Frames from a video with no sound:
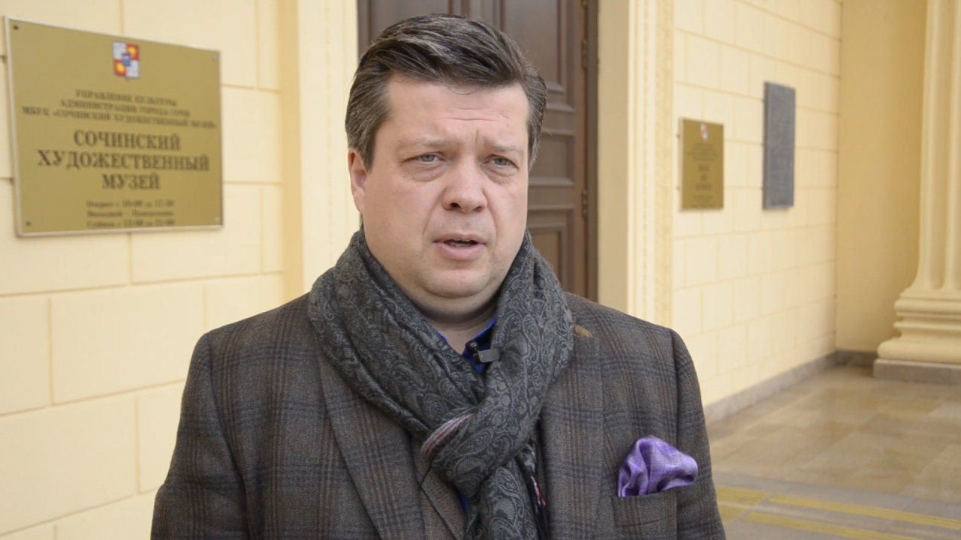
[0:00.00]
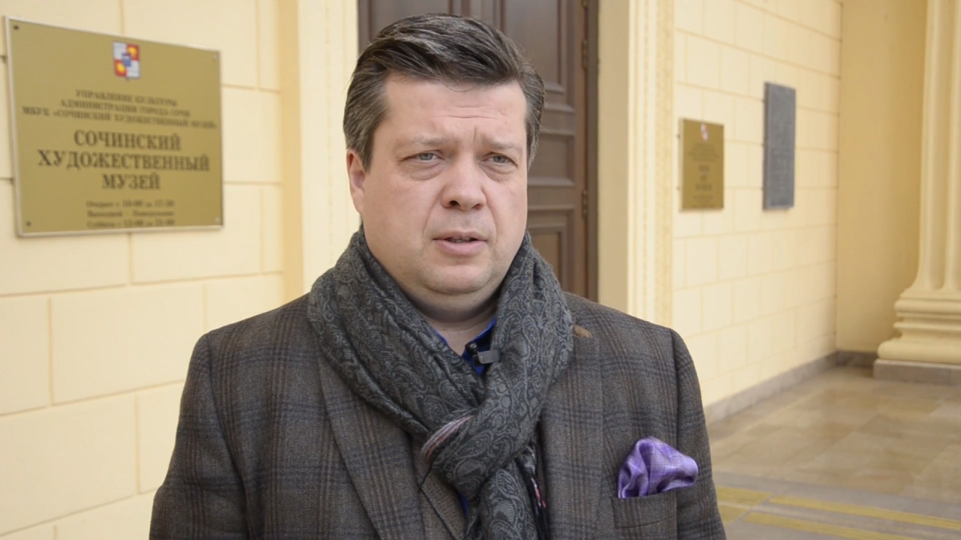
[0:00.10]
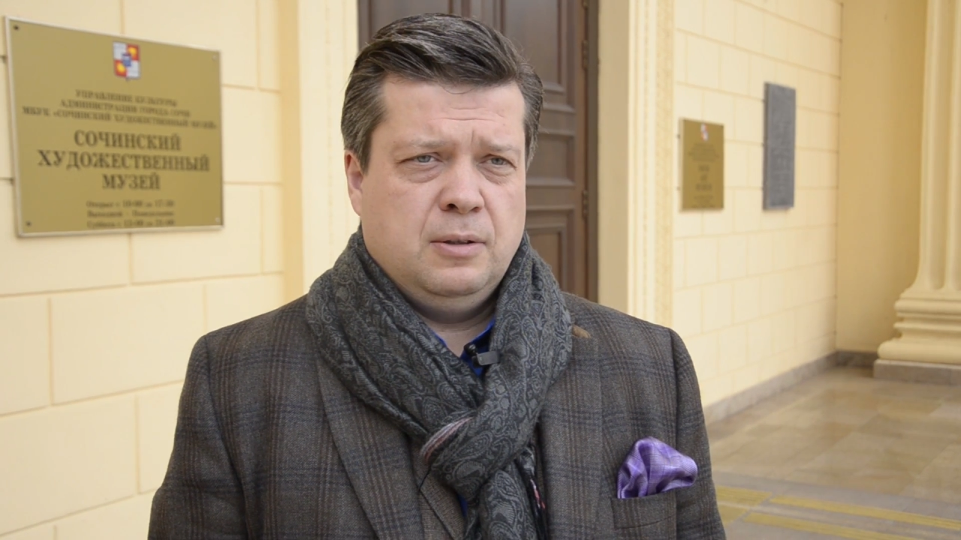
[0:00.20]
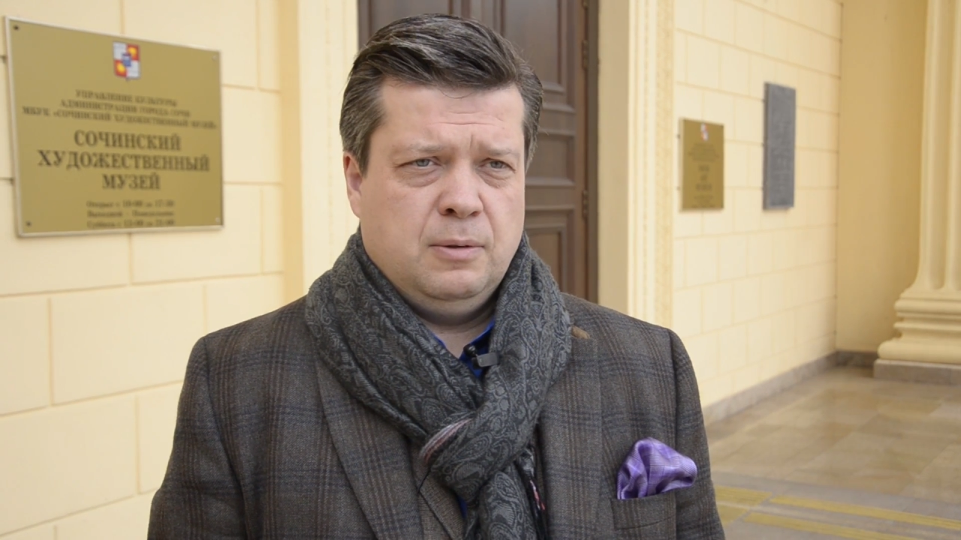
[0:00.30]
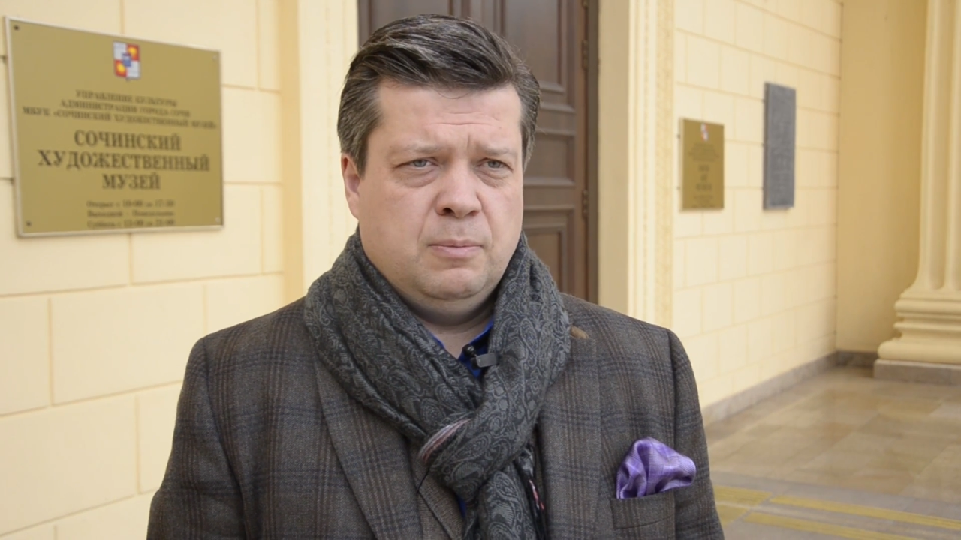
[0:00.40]

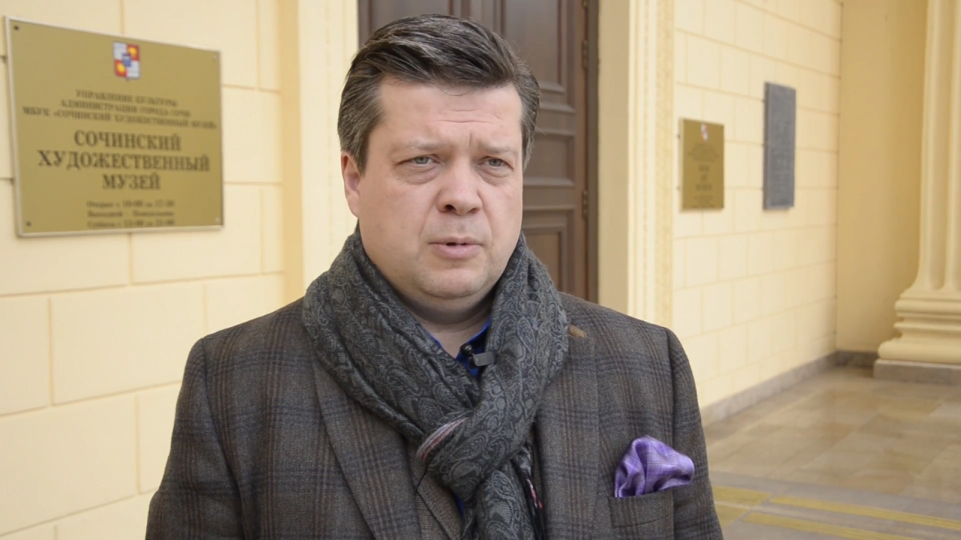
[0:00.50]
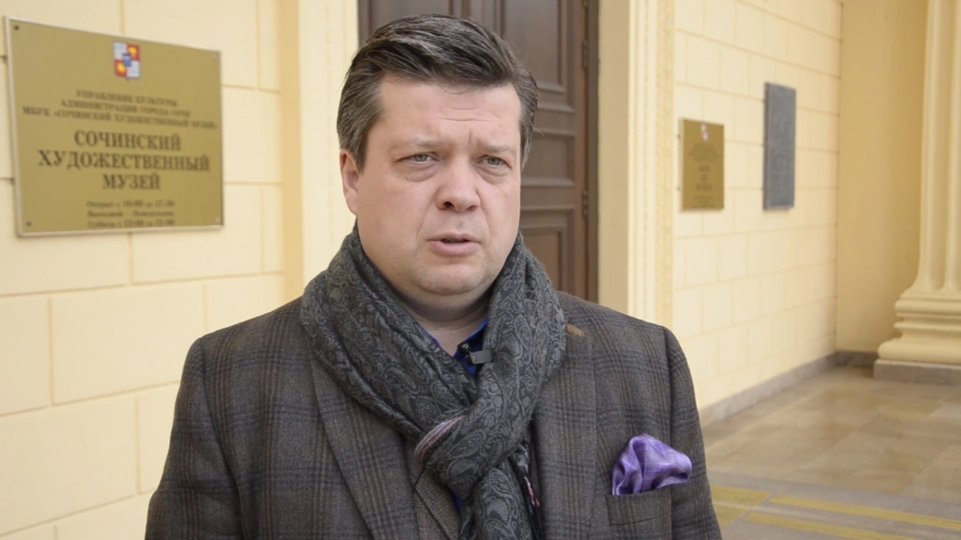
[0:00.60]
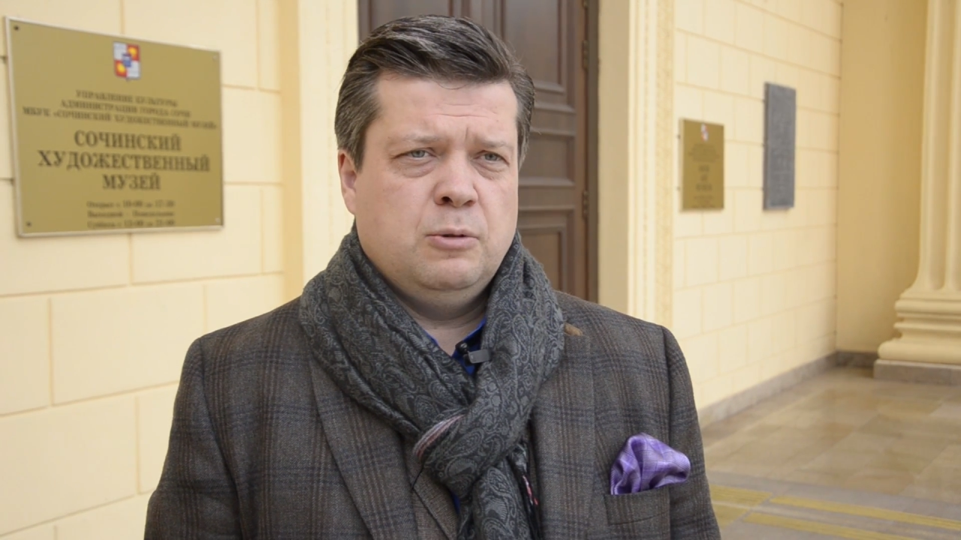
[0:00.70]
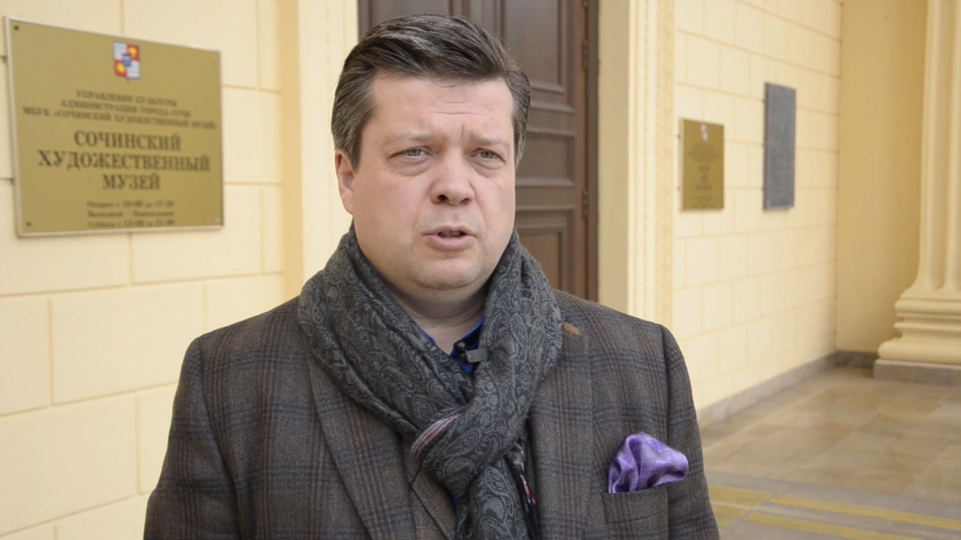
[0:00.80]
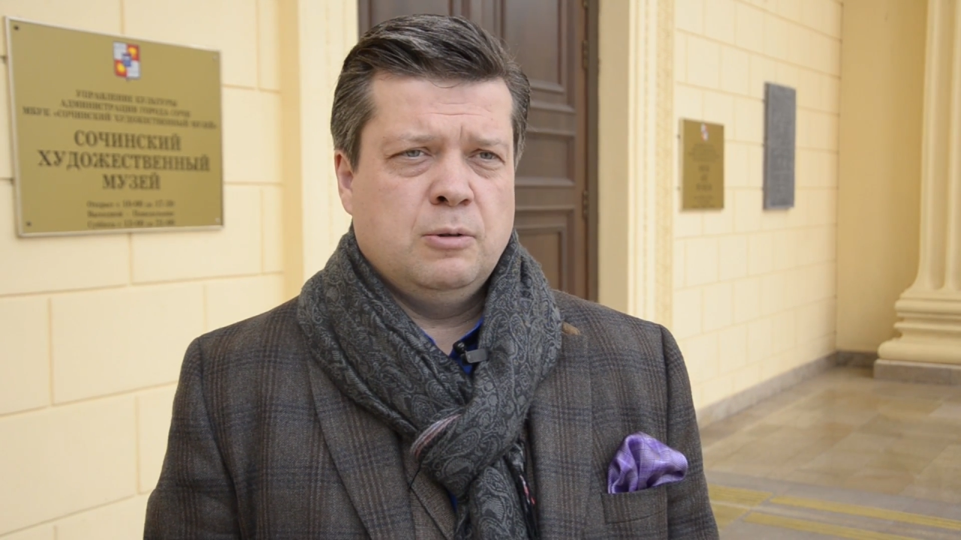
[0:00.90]
and we
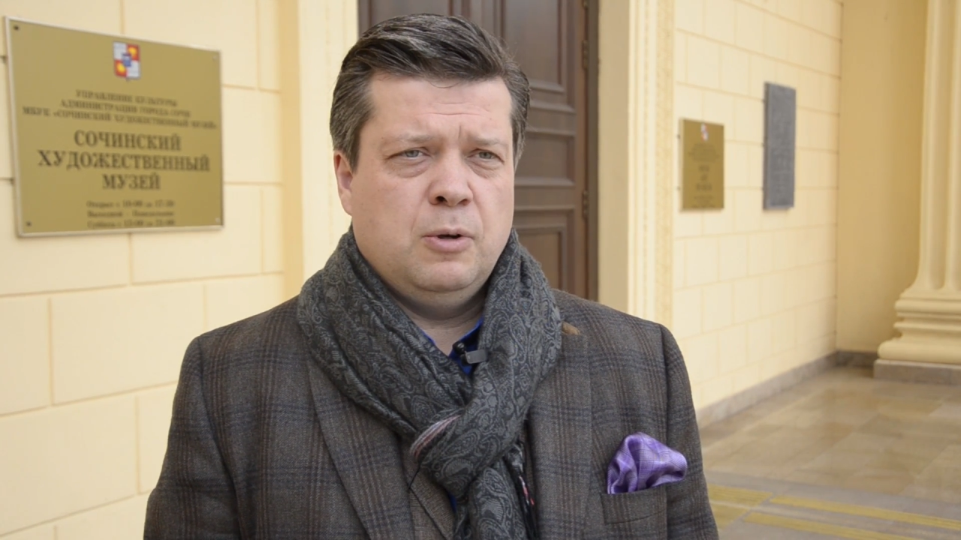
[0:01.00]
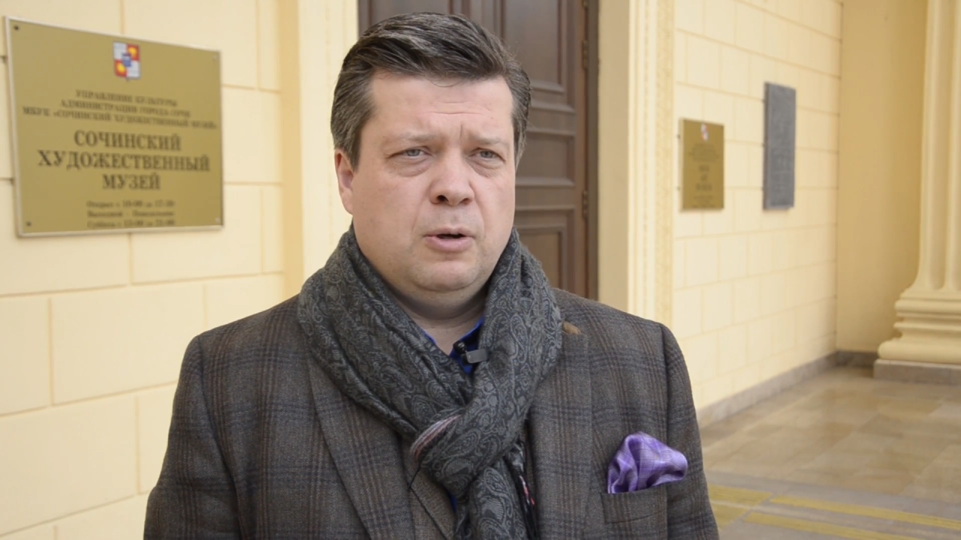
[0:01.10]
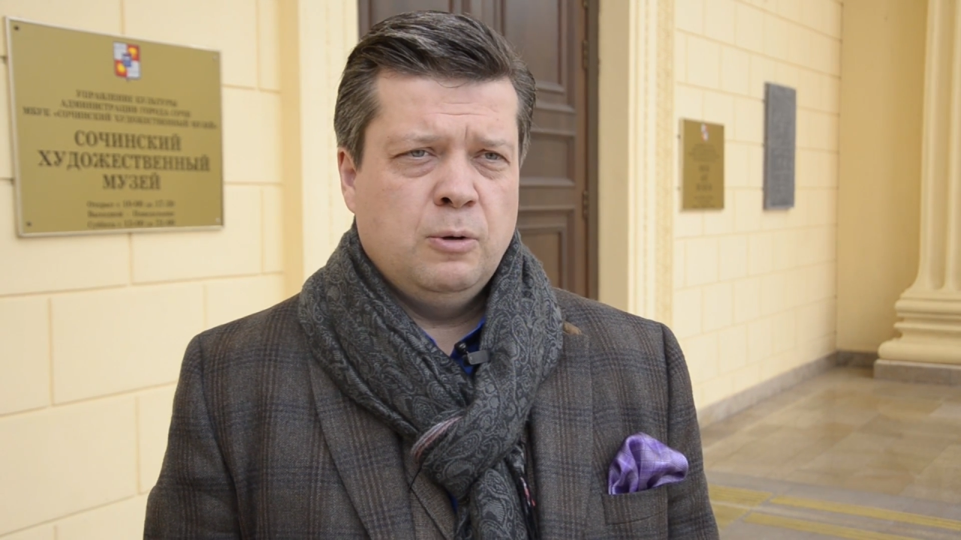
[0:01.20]
let them hear